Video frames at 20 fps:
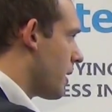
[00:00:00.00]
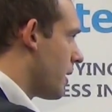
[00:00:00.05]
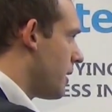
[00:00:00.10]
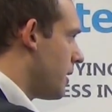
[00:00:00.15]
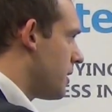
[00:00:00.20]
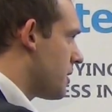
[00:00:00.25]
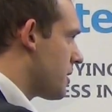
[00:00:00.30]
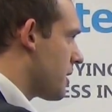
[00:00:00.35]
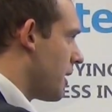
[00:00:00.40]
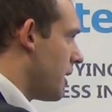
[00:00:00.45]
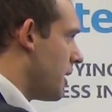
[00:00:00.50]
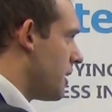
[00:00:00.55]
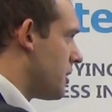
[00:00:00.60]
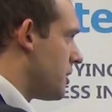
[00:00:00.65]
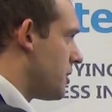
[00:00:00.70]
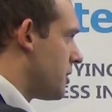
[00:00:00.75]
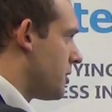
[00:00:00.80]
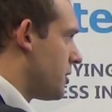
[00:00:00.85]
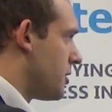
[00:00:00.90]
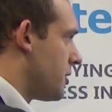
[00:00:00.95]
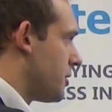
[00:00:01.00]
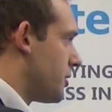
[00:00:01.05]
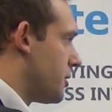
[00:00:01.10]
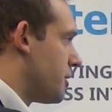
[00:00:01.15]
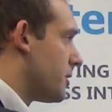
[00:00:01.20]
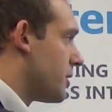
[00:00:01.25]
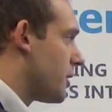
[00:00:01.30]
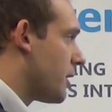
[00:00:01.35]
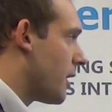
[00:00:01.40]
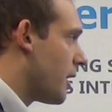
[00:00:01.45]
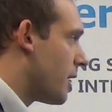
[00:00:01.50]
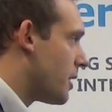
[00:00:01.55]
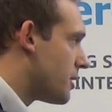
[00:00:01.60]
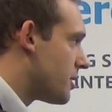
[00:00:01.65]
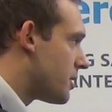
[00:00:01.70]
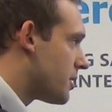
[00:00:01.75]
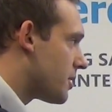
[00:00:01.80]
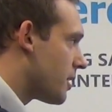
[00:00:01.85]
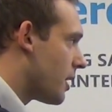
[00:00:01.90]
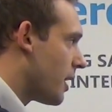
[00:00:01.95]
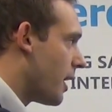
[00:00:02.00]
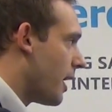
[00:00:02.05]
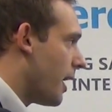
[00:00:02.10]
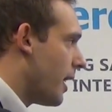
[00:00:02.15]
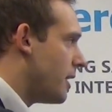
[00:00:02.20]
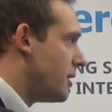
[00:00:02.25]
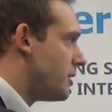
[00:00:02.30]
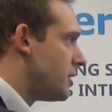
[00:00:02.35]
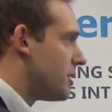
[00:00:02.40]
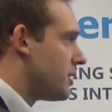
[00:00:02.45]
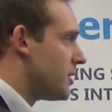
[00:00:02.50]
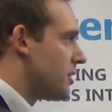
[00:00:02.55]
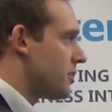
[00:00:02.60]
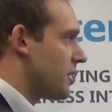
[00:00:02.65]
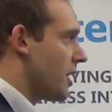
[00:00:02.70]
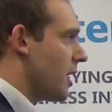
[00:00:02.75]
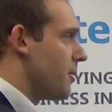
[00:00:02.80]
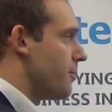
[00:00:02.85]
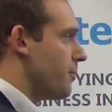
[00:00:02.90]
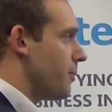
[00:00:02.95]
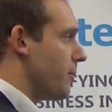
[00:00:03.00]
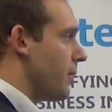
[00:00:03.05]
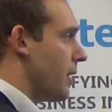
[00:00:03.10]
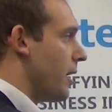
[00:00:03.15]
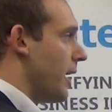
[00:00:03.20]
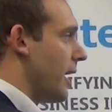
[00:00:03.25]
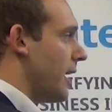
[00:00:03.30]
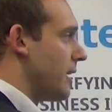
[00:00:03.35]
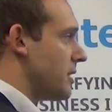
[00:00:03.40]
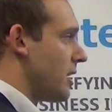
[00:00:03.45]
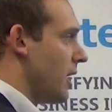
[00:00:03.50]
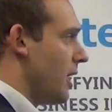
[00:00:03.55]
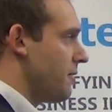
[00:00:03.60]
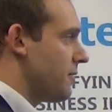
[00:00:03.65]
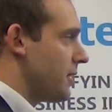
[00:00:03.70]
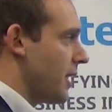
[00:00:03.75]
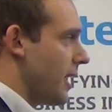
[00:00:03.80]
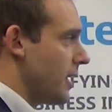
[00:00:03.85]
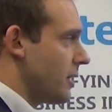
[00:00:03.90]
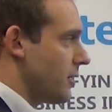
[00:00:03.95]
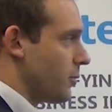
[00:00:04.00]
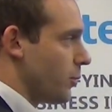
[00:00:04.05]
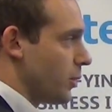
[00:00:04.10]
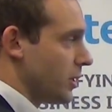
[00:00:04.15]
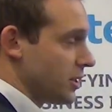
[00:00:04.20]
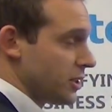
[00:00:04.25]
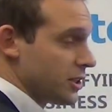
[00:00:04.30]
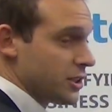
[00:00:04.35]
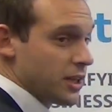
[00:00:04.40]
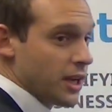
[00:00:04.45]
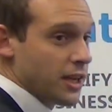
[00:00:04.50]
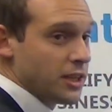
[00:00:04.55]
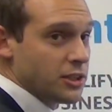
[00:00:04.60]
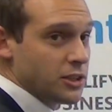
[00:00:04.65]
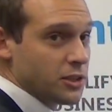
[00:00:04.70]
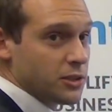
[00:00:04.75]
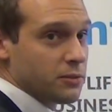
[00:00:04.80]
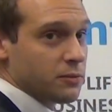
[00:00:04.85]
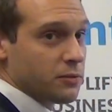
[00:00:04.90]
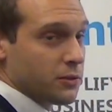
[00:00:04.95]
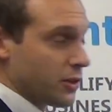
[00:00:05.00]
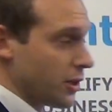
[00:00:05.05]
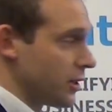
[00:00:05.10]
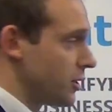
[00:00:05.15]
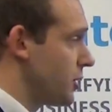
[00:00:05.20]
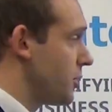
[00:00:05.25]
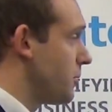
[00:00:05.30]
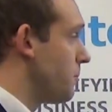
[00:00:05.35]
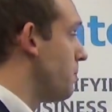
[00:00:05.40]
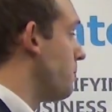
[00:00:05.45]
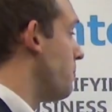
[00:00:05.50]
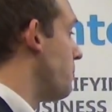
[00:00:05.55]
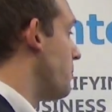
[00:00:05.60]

In this case, case uh, age is the same as leeftijd, which is age for Dutch.